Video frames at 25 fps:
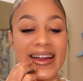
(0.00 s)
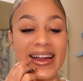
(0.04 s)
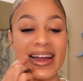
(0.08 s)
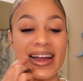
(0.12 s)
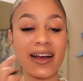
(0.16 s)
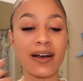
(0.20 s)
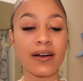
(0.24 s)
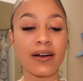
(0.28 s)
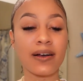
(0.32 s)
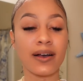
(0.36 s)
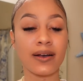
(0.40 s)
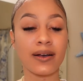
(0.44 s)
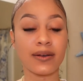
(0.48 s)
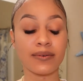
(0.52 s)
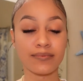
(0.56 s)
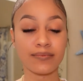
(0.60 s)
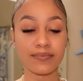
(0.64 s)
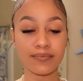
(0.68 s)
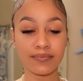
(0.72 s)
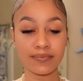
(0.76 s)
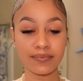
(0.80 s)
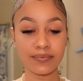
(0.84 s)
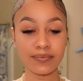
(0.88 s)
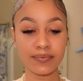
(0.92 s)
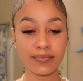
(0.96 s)
Okay.
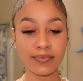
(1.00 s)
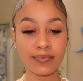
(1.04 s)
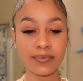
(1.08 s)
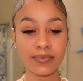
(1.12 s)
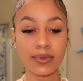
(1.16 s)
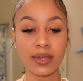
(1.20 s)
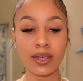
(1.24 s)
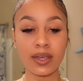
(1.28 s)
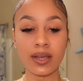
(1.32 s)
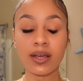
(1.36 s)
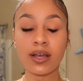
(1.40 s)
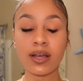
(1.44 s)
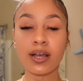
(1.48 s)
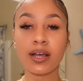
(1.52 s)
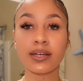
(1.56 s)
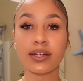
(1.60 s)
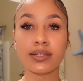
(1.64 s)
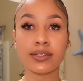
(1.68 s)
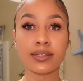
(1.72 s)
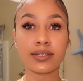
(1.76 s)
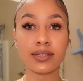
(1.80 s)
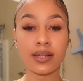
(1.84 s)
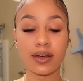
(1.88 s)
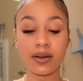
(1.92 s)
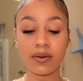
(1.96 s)
And
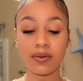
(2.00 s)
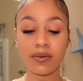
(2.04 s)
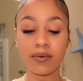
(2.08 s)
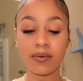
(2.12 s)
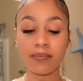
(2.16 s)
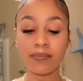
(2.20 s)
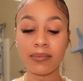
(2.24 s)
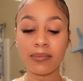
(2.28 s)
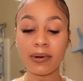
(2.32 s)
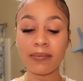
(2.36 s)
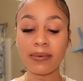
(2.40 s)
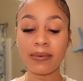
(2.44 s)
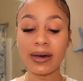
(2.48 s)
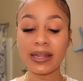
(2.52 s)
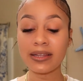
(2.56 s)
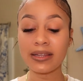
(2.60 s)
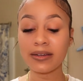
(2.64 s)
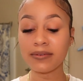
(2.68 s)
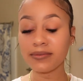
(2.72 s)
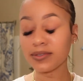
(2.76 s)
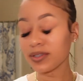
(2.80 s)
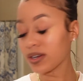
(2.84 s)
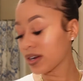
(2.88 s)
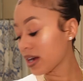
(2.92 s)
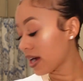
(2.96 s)
so, but my
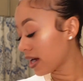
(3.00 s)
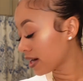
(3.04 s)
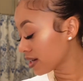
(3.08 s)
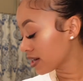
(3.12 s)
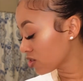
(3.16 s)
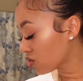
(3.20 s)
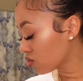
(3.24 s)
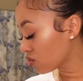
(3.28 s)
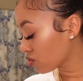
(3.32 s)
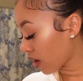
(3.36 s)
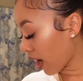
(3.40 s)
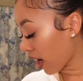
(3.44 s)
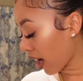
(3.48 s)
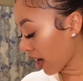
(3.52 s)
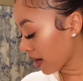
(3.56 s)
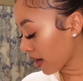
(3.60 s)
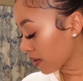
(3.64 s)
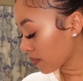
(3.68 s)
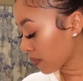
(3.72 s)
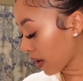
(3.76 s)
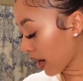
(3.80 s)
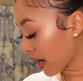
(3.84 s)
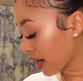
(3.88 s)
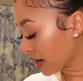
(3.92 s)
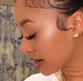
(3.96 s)
lips are kind of dry,
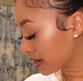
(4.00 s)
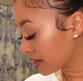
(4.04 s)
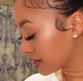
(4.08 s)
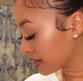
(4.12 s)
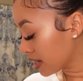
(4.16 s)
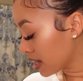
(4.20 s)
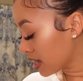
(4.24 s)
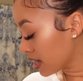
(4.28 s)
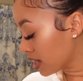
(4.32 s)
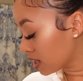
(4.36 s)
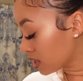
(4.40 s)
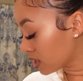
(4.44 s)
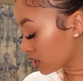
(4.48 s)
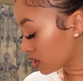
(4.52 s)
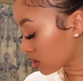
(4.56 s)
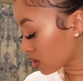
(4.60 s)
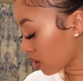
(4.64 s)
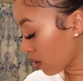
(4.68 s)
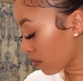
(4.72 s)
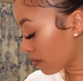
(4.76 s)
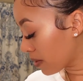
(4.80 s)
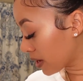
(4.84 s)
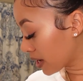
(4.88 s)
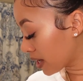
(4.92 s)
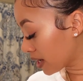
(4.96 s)
right?
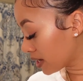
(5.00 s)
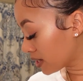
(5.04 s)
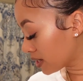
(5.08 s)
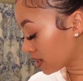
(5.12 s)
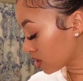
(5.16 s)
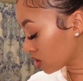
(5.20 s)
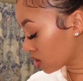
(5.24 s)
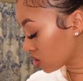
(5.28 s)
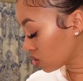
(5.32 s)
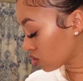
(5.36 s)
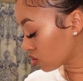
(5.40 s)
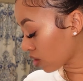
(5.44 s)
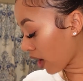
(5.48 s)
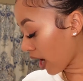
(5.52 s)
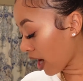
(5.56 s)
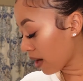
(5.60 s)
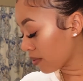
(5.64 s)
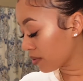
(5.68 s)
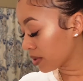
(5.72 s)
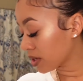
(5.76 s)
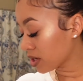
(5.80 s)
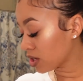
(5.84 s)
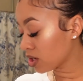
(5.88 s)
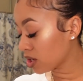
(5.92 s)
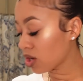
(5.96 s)
So because they're dry,
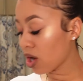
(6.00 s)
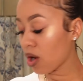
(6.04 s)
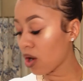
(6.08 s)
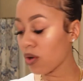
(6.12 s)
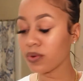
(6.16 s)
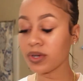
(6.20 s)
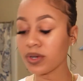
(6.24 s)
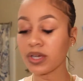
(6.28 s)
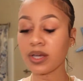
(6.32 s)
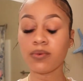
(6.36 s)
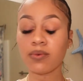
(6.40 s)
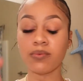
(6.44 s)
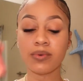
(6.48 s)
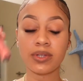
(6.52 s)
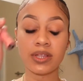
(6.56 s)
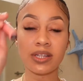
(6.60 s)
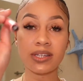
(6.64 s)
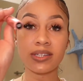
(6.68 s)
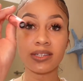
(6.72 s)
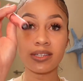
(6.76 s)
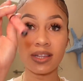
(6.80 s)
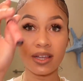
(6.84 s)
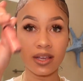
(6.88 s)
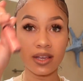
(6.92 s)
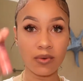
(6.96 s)
we're gonna go in with
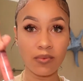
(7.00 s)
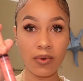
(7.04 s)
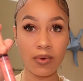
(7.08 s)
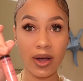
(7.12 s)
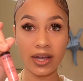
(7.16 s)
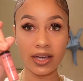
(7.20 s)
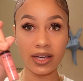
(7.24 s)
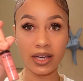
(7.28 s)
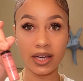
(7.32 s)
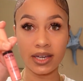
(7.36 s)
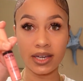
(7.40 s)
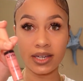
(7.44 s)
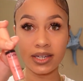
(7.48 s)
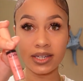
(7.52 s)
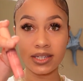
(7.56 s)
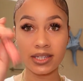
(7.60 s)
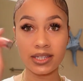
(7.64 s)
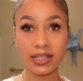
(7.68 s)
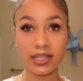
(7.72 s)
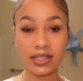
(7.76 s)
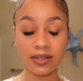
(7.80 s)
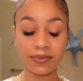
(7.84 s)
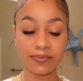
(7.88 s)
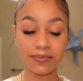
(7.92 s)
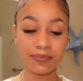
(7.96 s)
this
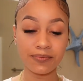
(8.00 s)
NYX,